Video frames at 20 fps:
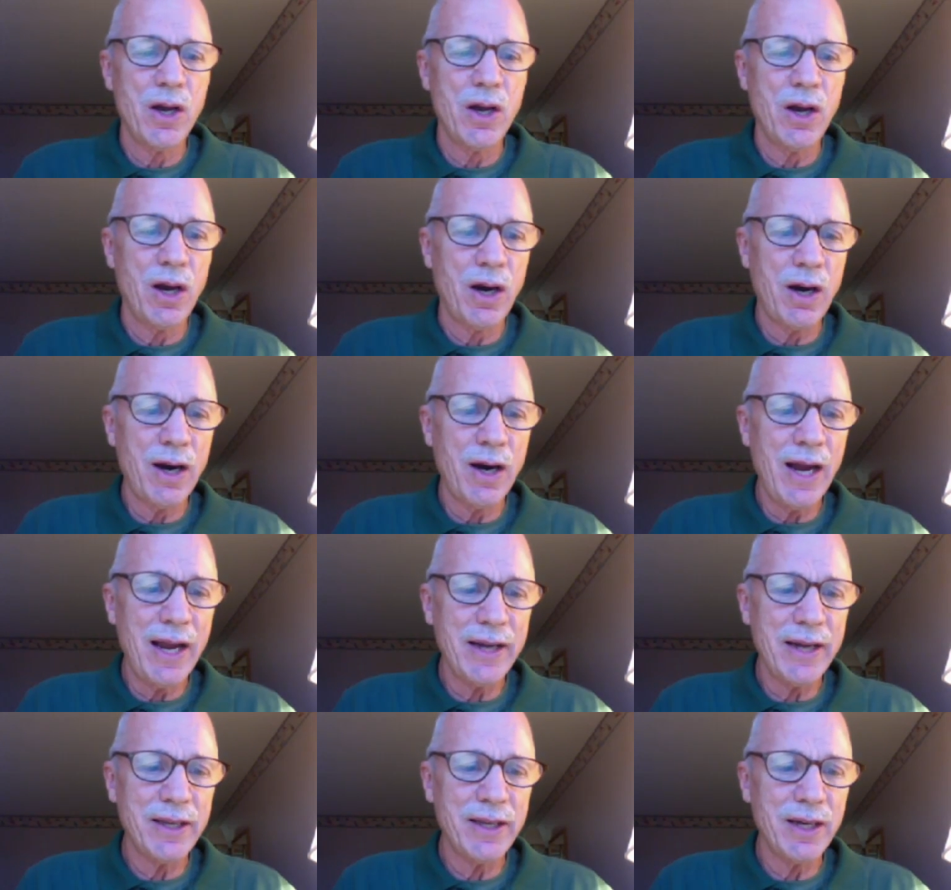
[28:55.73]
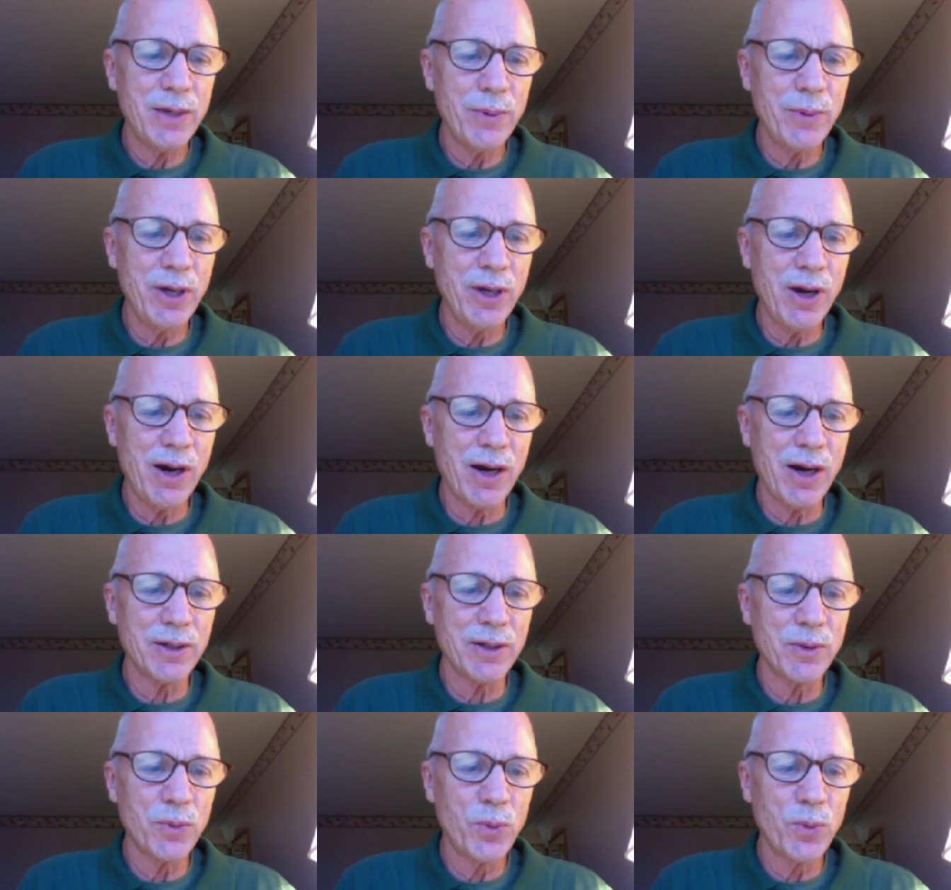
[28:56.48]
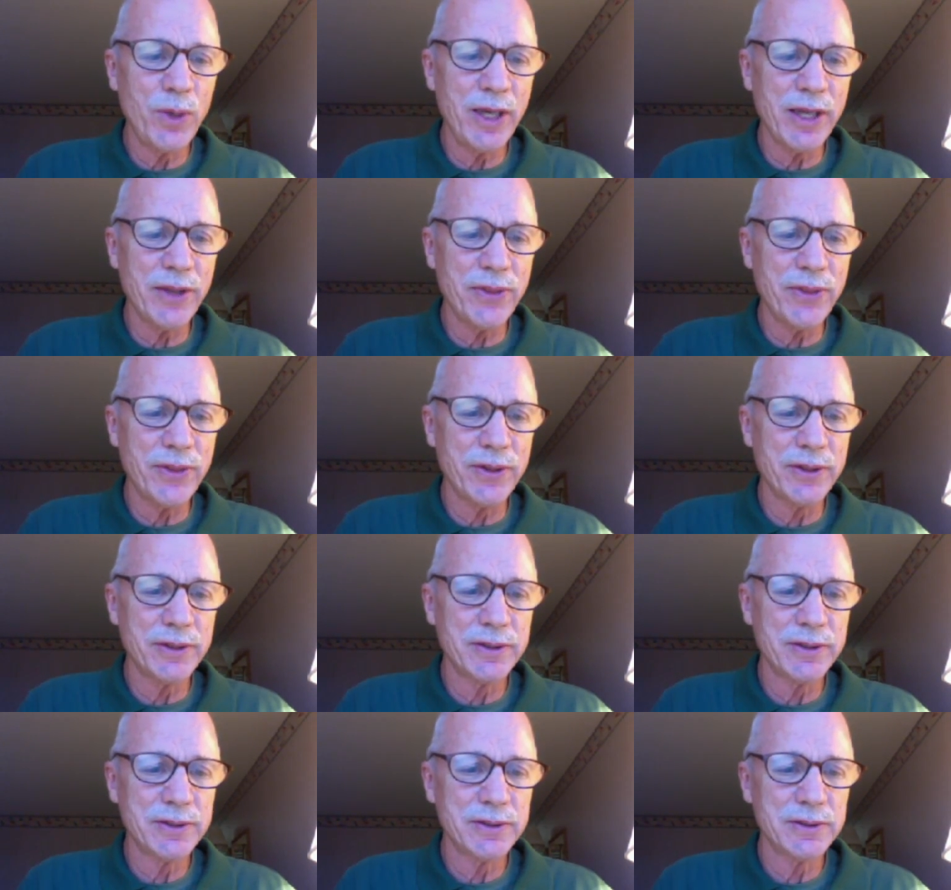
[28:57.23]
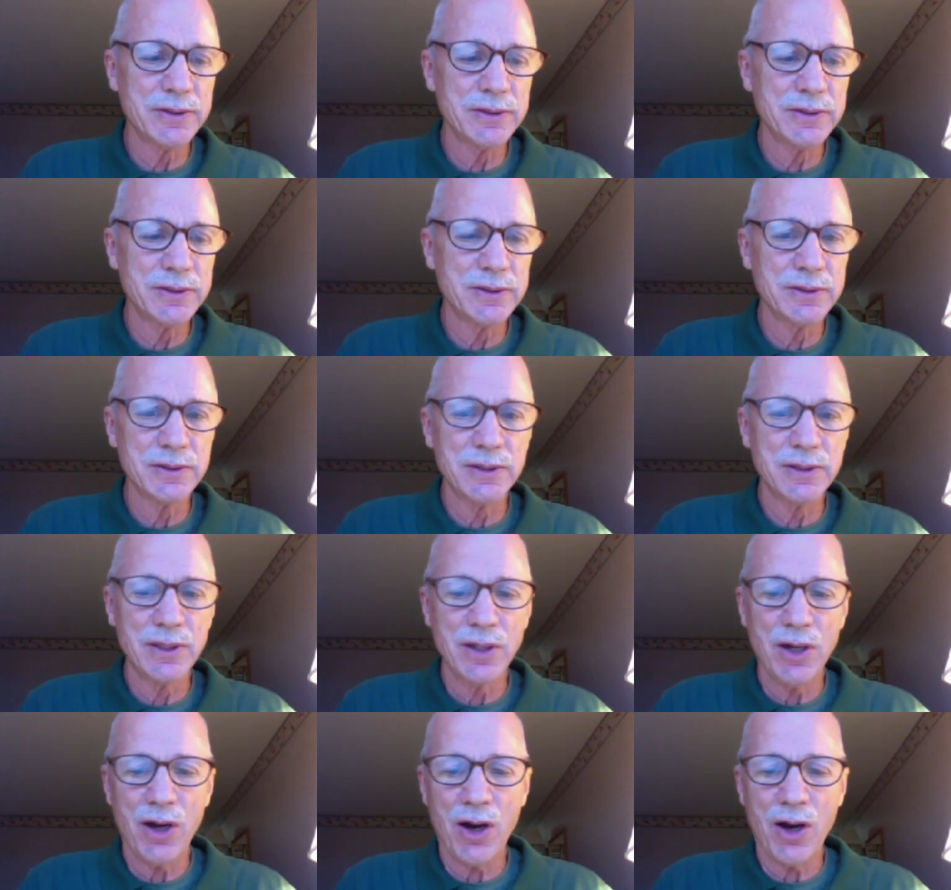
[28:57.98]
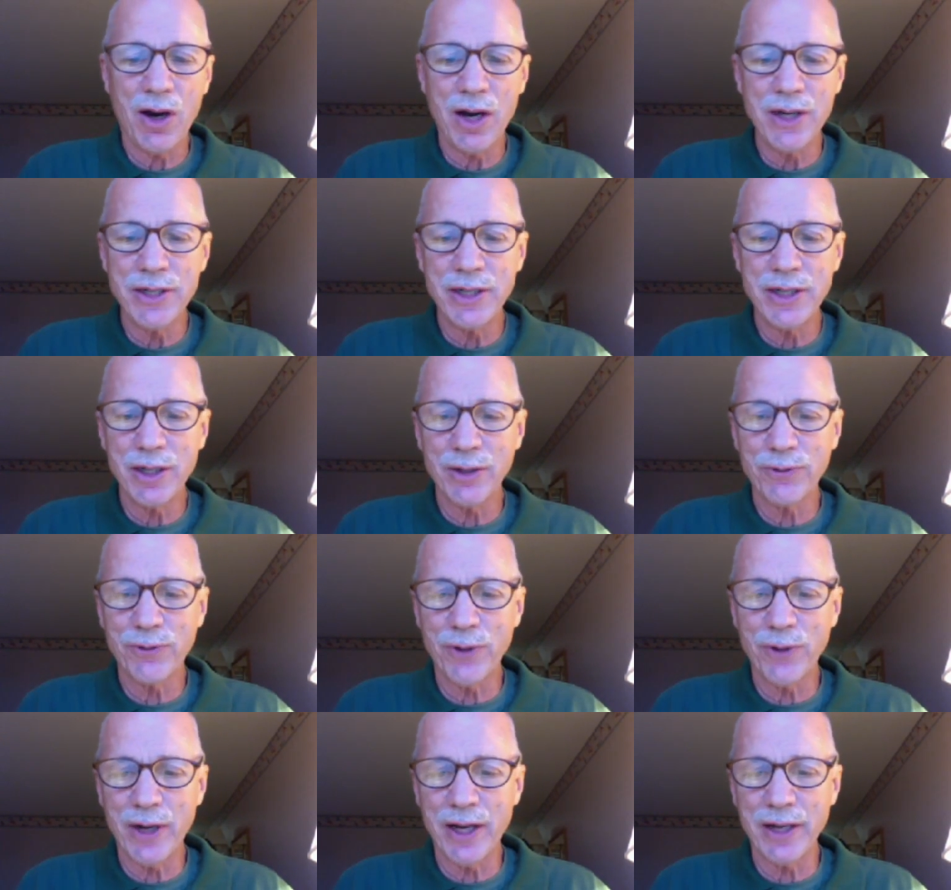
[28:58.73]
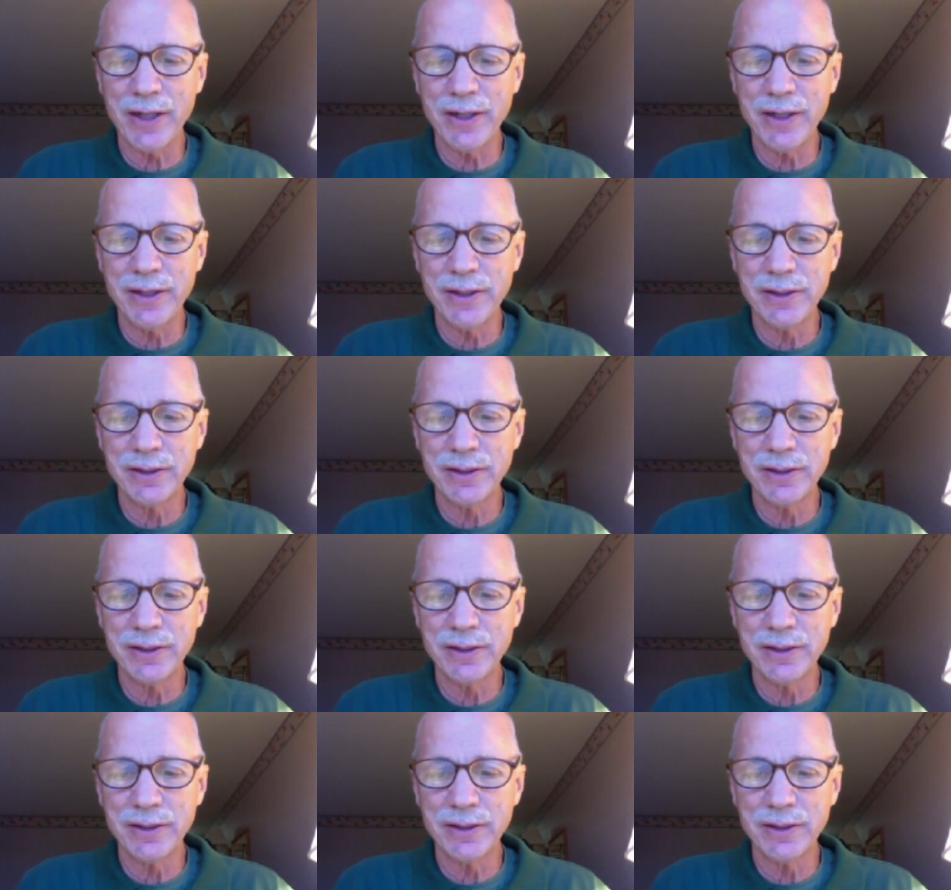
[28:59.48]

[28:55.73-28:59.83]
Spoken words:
All right, here we are with our dear friend,